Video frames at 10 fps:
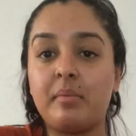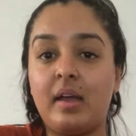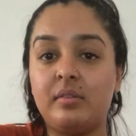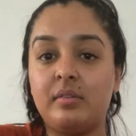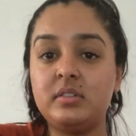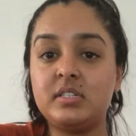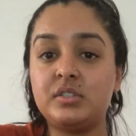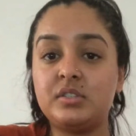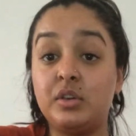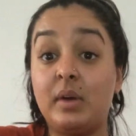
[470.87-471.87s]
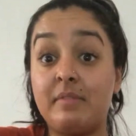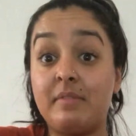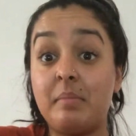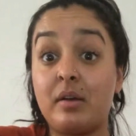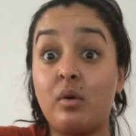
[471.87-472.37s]
around so you have a
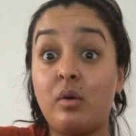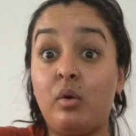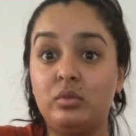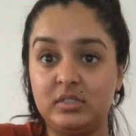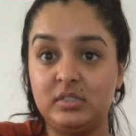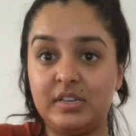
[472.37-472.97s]
better hold